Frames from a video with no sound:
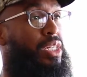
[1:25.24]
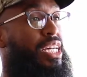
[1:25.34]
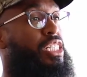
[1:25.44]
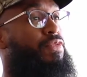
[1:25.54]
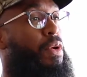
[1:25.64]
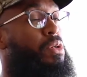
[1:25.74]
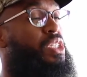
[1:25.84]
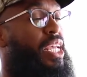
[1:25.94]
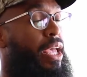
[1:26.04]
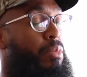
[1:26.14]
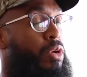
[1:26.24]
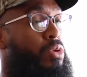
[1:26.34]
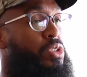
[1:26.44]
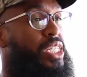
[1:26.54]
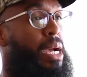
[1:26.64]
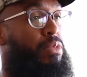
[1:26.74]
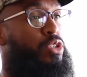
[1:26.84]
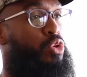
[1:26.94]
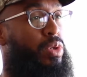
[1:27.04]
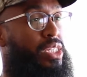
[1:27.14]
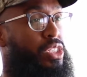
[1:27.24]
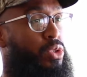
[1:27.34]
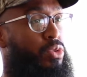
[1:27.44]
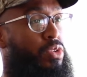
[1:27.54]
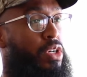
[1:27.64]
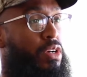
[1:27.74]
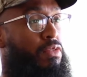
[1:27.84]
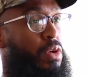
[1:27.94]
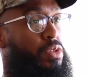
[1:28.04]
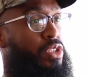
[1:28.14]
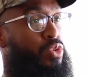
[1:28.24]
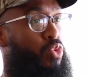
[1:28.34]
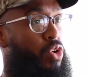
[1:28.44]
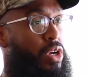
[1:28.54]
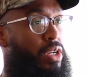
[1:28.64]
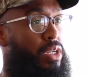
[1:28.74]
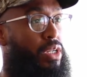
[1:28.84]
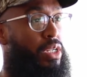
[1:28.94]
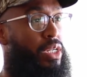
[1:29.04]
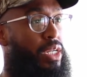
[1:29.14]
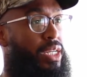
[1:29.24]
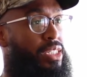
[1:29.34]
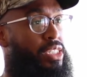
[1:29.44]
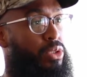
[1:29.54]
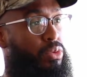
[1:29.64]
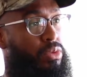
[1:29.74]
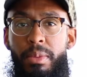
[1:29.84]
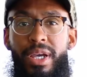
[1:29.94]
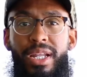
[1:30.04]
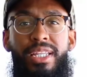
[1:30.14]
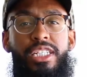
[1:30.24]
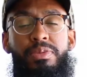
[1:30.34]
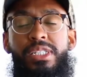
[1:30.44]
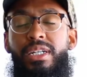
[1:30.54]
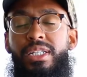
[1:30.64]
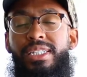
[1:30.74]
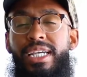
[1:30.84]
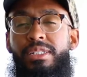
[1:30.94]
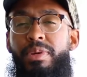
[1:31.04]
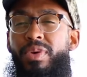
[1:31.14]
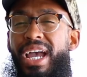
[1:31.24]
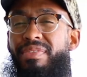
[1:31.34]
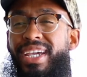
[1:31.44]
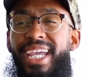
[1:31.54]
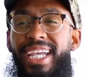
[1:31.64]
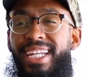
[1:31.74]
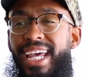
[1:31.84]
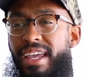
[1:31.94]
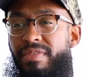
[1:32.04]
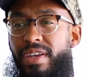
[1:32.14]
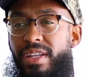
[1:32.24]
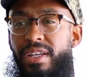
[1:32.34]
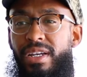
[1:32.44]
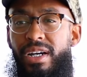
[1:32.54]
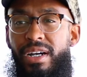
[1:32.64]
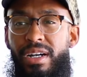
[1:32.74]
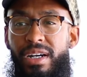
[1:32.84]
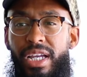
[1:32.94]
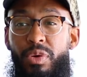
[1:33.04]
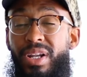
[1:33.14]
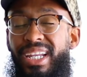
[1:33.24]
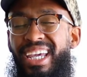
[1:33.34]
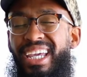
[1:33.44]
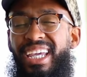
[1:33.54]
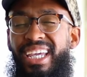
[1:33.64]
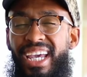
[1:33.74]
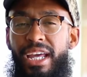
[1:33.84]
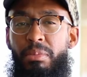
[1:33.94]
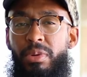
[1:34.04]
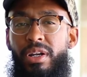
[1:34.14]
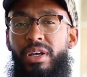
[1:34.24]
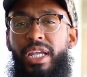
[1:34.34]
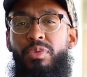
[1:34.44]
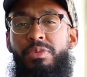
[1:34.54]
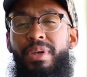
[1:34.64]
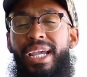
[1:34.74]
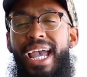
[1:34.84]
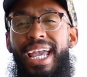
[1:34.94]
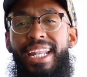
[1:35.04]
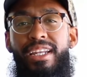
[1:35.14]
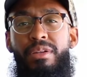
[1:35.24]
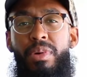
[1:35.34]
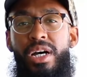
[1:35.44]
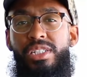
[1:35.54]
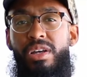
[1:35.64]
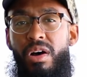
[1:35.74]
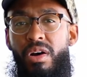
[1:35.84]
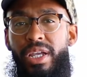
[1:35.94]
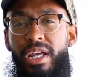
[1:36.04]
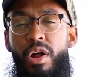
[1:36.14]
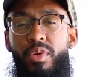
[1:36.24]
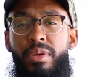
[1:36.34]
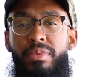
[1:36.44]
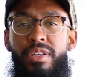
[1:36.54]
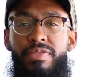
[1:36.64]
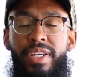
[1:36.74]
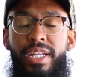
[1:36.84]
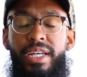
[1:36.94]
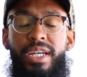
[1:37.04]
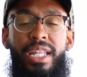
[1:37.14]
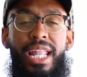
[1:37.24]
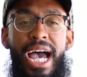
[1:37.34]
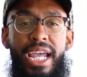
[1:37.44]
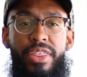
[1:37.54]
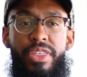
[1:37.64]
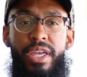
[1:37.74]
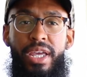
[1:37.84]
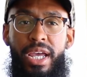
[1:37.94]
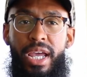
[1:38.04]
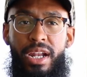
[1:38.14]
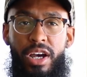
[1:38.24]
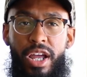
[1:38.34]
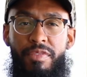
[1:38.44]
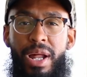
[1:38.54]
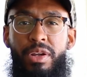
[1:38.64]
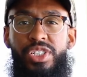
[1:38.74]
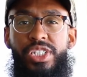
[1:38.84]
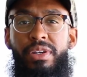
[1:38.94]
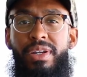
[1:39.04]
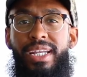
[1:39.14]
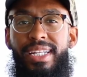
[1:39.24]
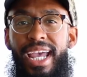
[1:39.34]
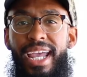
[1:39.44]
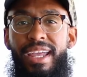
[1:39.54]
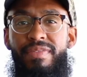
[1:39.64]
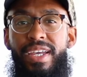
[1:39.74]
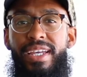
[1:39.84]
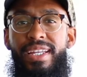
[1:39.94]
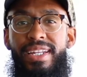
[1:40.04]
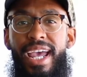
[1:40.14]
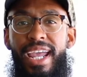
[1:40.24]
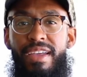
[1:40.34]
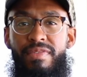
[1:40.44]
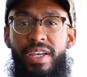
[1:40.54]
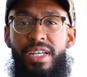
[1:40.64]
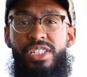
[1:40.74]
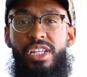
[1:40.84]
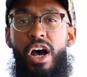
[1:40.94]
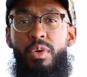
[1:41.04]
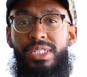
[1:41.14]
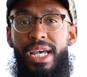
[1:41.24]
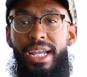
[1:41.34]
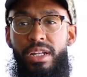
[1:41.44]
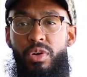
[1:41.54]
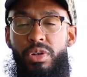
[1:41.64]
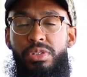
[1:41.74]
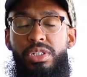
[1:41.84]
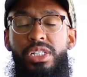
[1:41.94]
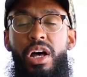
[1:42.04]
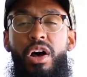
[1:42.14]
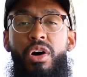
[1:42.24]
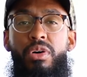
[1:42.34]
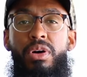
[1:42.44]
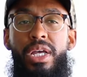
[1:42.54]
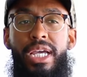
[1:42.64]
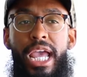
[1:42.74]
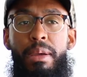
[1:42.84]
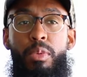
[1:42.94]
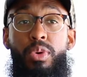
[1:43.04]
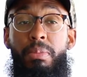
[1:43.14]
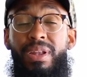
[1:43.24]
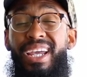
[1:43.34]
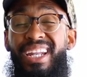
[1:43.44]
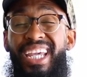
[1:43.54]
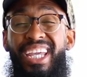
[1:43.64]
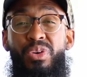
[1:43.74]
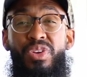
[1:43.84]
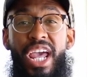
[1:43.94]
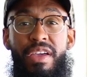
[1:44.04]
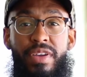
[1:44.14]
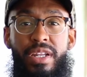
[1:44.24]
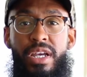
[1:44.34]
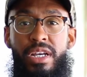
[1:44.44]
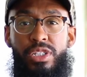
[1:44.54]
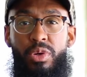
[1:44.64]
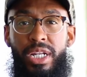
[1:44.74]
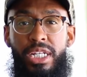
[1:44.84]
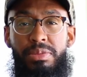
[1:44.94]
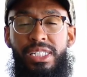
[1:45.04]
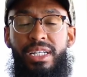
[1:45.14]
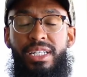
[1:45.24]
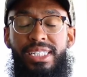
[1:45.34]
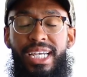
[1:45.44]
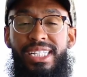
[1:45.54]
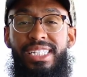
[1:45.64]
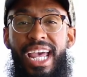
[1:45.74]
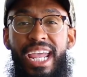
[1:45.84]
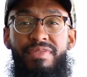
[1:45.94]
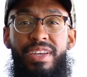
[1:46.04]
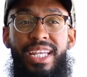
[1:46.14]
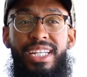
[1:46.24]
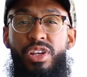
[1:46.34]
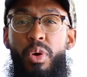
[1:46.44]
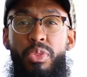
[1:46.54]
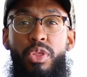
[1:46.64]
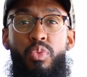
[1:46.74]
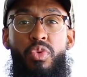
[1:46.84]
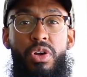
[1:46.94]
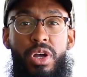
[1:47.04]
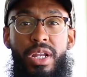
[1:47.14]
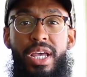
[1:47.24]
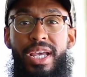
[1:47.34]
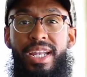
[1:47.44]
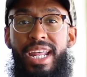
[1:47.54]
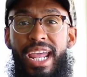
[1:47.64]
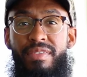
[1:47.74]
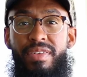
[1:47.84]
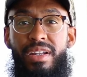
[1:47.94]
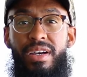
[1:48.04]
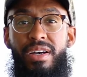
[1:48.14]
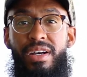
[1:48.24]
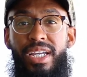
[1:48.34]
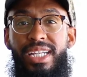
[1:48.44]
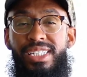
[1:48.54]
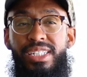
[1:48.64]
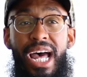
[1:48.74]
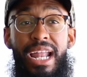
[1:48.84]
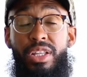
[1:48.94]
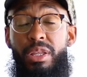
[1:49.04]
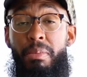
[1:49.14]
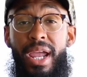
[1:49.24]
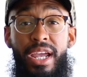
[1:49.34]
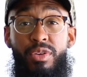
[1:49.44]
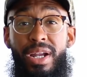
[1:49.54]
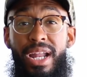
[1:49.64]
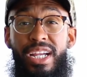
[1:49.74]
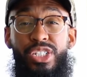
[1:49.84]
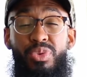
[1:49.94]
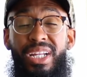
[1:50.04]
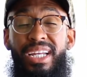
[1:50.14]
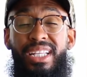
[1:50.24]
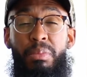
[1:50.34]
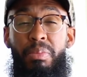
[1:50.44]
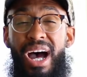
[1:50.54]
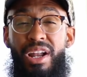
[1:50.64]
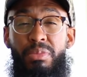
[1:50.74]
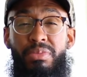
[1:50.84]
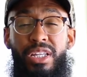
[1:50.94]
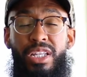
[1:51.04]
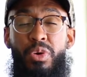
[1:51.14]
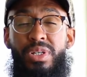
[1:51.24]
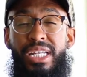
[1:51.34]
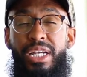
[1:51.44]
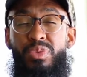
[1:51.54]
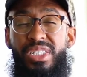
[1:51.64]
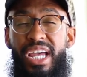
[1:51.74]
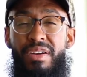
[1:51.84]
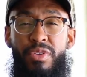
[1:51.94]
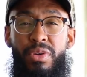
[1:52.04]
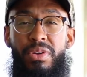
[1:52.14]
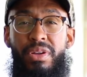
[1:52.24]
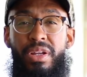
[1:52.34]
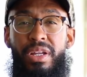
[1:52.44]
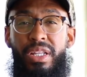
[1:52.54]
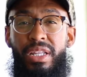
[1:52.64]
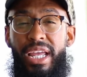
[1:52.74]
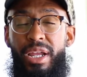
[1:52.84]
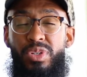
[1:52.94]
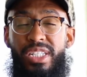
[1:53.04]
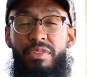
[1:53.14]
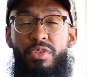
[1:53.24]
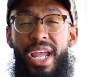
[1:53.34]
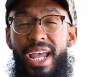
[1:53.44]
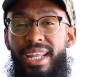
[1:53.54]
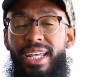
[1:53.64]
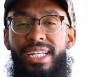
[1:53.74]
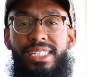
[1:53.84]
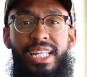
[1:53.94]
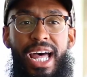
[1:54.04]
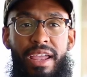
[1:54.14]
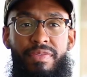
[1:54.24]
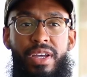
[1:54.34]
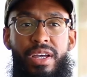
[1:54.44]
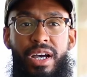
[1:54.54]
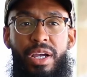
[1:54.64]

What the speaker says: That's 1 Samuel chapter 22 verses 1 and 2. Man, in this particular text, man, we have King David. He wasn't king yet, but he was being hated by Saul. He had already defeated Goliath, and everybody was cheering, David, David, and Saul was hating on him. So Saul came up with a plan to kill David. So in this particular text, David, he's on the run. David, he's not the man right now. He's really at the bottom, the lowest that he was ever at in his life.